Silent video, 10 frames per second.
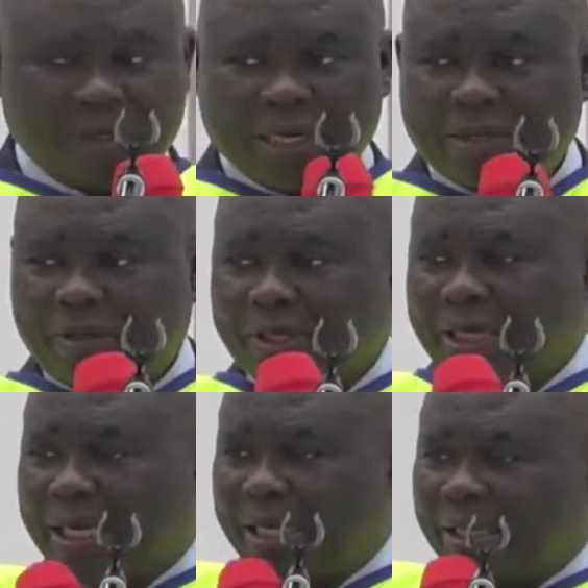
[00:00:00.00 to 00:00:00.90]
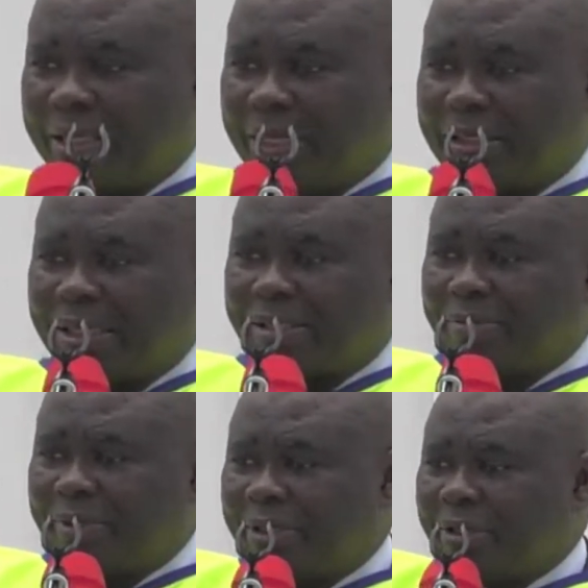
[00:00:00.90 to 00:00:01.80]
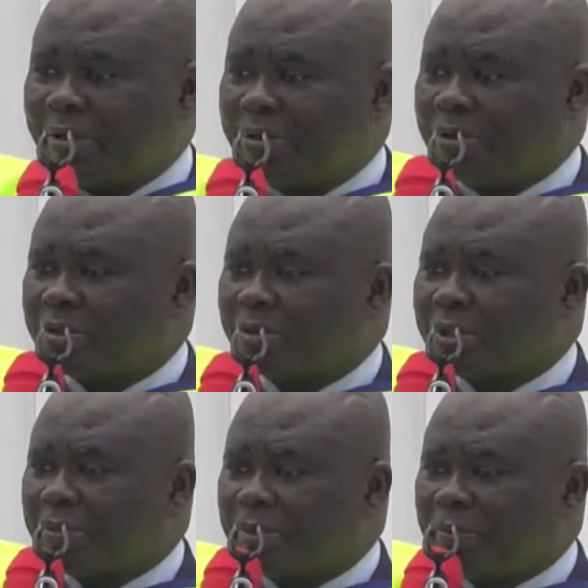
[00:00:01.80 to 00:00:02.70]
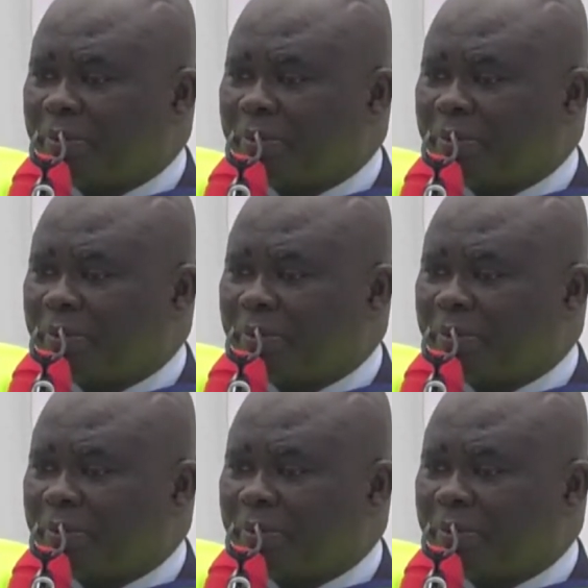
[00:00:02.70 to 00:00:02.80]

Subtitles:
Let God hear the testimony of those who the people